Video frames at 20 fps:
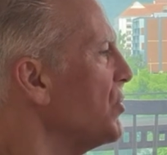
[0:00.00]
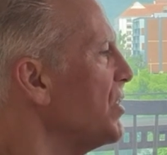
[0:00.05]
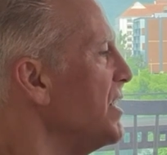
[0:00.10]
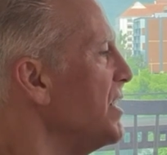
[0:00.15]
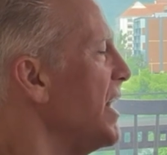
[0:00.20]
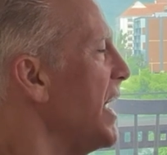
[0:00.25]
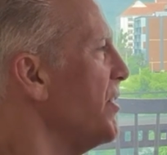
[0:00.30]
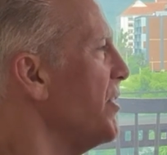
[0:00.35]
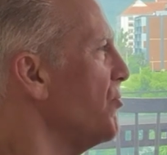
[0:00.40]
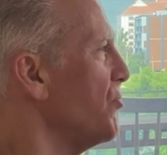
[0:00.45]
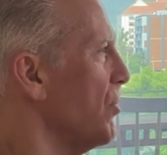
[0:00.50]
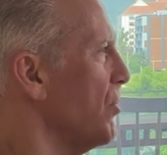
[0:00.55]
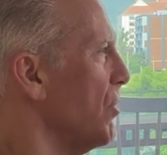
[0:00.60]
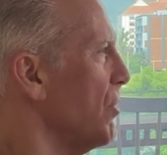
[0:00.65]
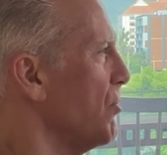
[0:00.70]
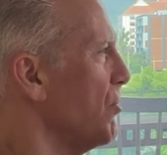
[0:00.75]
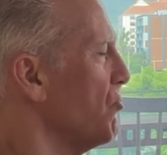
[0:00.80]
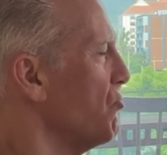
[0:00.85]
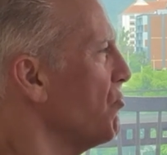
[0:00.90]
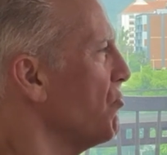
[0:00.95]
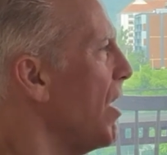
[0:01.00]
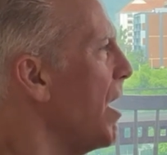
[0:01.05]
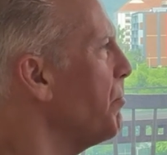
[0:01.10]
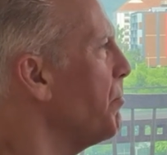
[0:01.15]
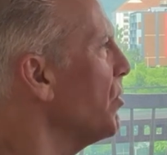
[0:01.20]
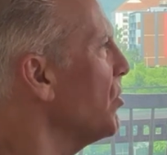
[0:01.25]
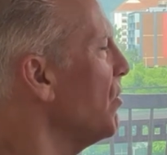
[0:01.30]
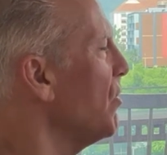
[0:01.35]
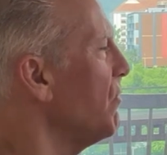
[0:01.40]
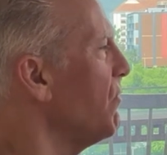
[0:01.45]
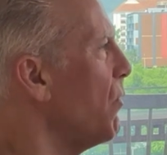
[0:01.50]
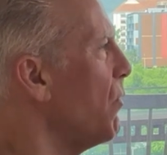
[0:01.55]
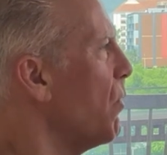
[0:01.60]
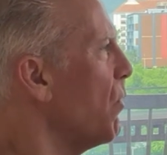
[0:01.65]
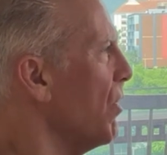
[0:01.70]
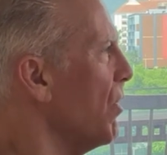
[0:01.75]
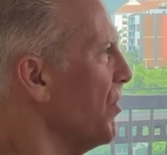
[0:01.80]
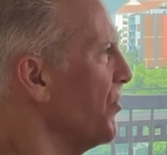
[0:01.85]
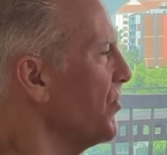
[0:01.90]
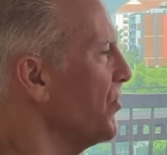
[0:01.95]
to nature, tropical
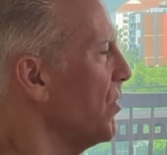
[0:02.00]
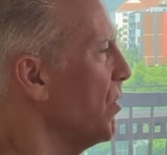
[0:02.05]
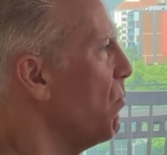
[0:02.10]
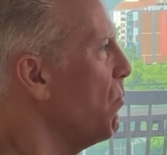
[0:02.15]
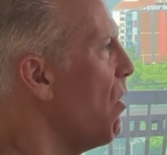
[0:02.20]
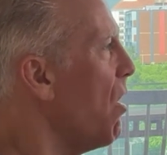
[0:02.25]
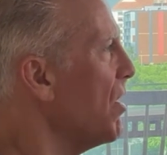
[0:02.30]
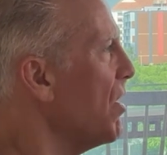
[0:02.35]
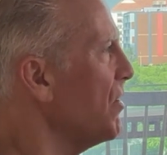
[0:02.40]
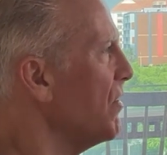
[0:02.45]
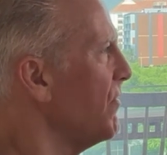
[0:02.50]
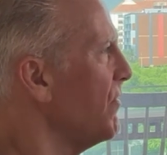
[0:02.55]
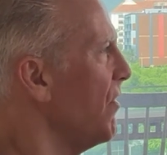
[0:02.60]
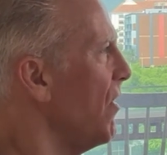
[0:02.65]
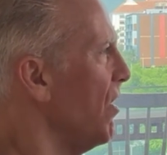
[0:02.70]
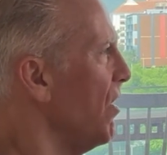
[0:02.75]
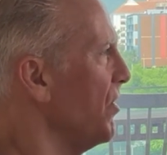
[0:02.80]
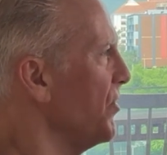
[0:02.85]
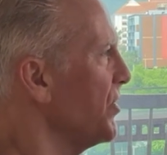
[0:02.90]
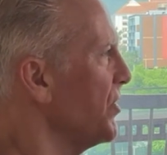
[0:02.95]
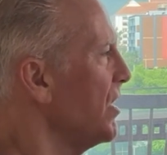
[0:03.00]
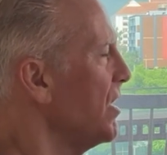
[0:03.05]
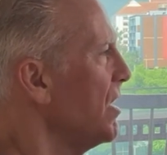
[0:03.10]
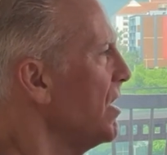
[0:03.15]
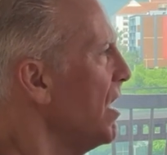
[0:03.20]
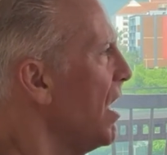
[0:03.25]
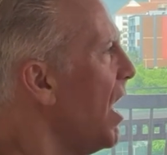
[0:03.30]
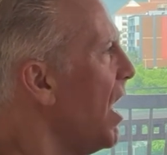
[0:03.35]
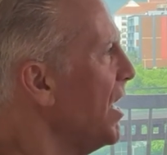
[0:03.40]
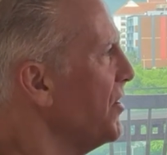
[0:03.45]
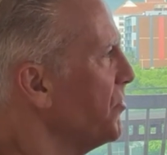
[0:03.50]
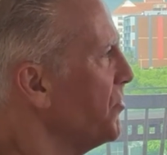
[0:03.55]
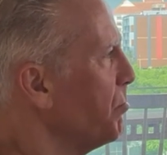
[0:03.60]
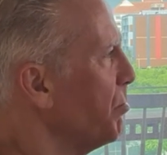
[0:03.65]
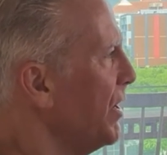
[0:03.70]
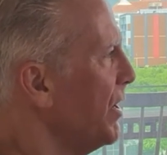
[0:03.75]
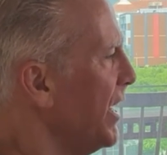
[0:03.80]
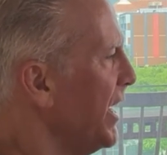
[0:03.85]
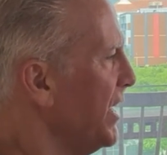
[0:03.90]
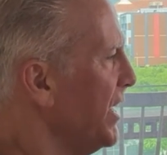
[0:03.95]
forests, waterfalls, hot
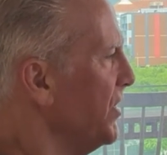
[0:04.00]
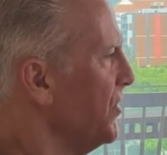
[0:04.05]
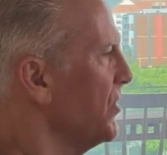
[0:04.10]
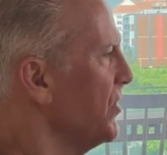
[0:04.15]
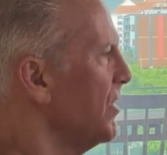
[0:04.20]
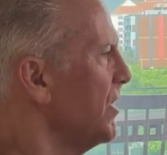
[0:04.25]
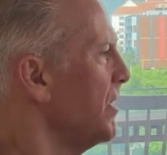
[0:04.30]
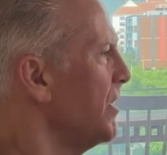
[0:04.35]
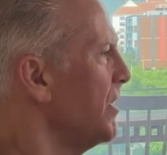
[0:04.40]
springs.